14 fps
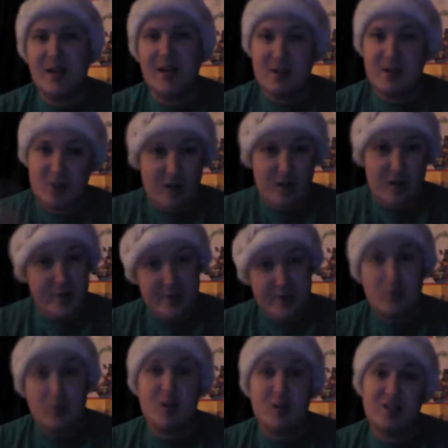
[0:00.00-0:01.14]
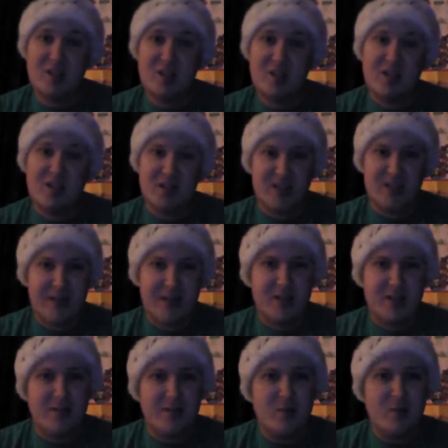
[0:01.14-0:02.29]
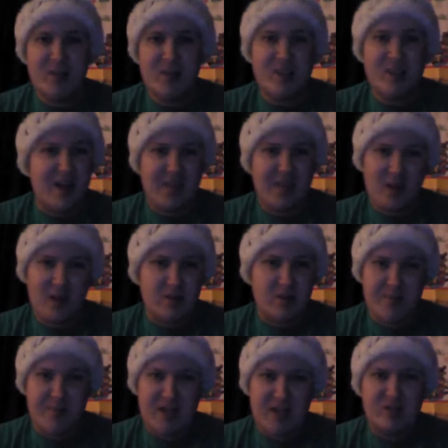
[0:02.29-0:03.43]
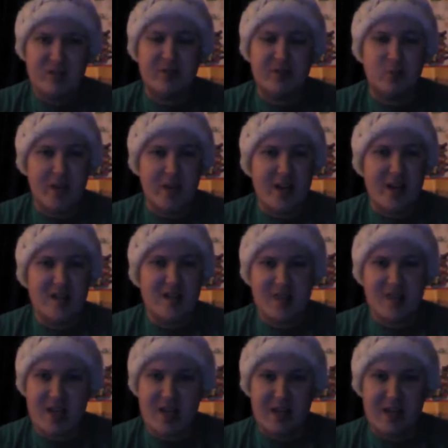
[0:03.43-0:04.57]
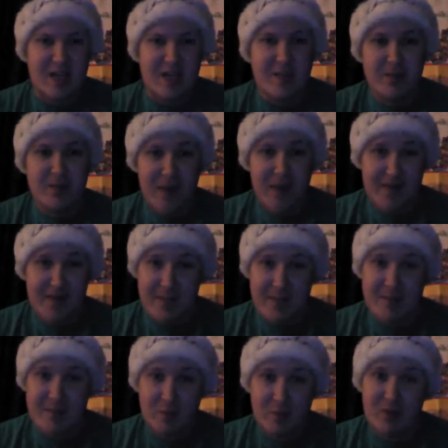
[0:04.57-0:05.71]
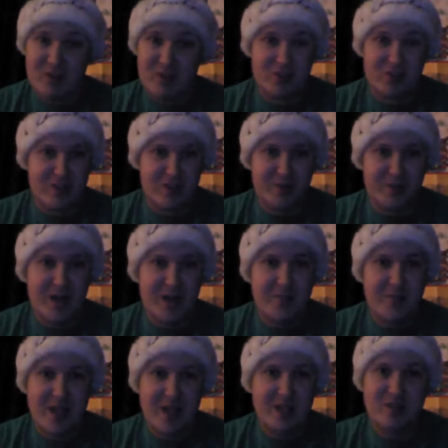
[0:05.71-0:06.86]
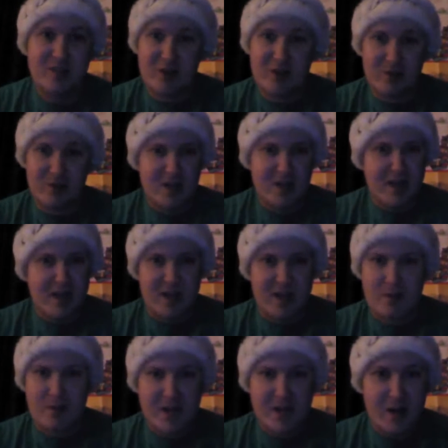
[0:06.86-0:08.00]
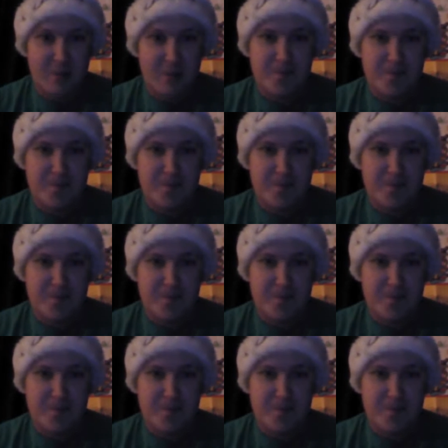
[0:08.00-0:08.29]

Starting with, of course, the top 10 movies that I think are the best of 2019. And keep in mind, people, this is just my opinion, so here we go.